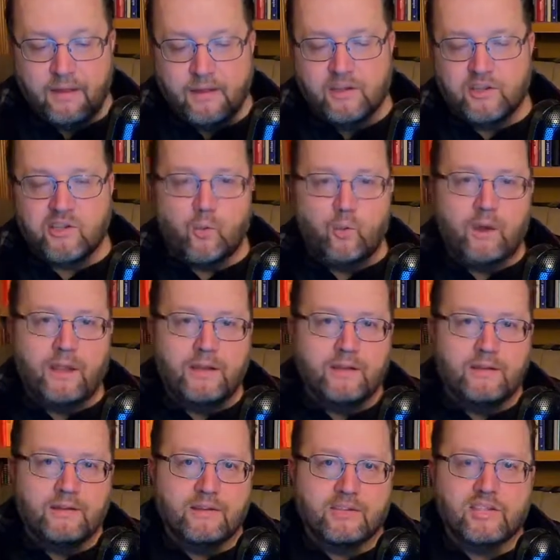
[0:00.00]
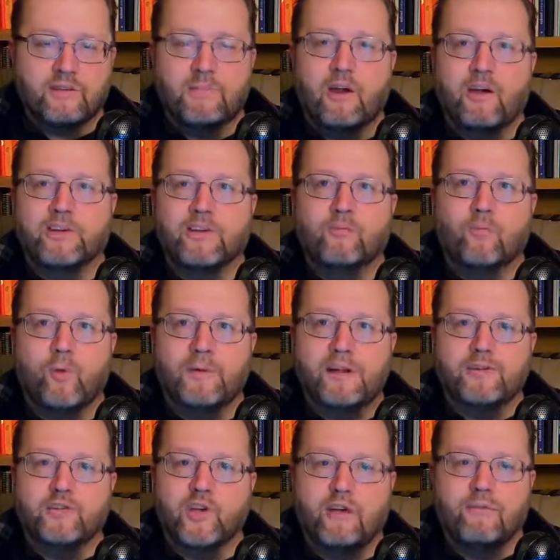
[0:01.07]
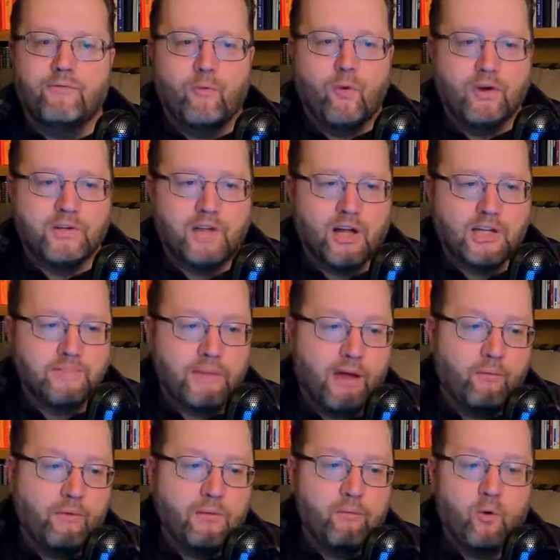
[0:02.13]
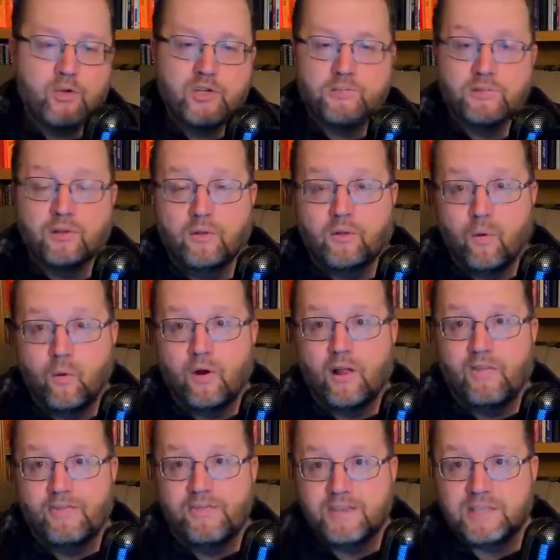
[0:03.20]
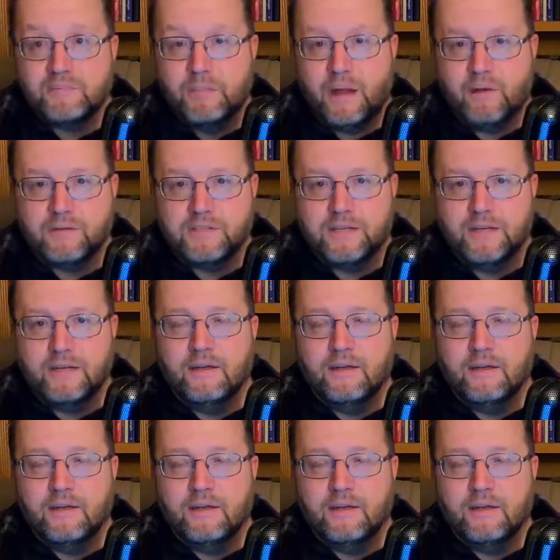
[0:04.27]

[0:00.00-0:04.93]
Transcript: So when the Samaritan woman in John 4 talks about, "We worship the Lord on this mountain,"